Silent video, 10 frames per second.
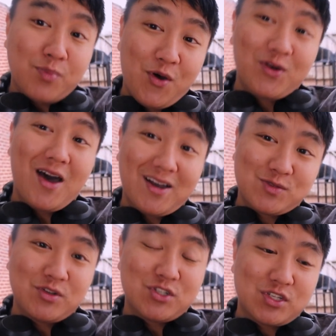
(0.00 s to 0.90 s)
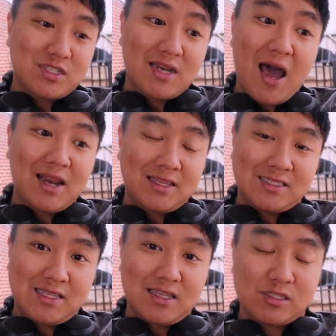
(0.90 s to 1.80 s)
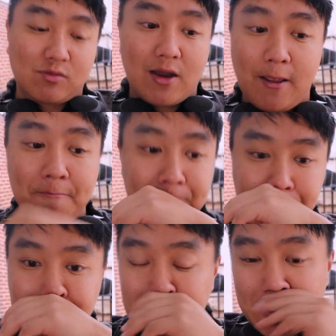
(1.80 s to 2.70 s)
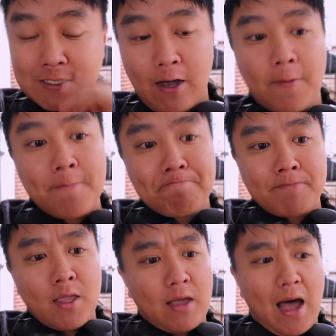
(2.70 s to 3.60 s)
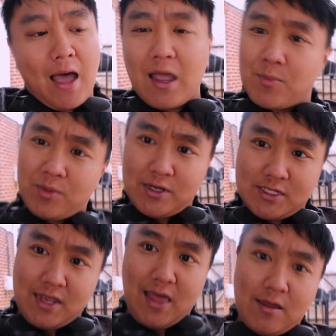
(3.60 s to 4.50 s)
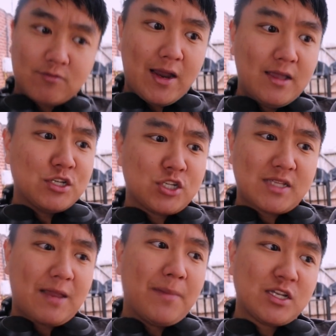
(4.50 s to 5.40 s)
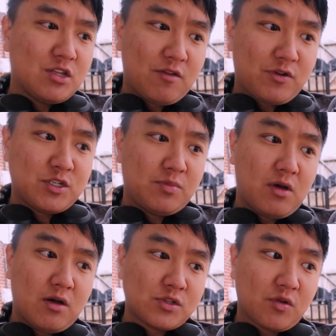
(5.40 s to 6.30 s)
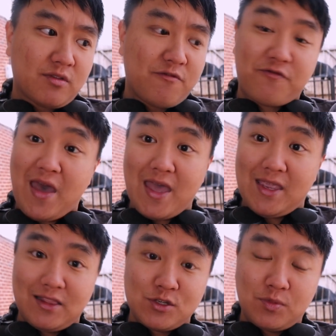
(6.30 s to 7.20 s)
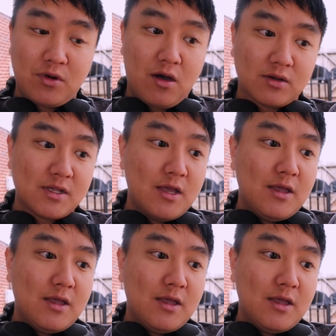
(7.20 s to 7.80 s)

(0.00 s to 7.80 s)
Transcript: bulldogs would just not exist, right? So I, I can pretty much say that, right? It's just like muscular French bulldogs or the fat English bulldogs.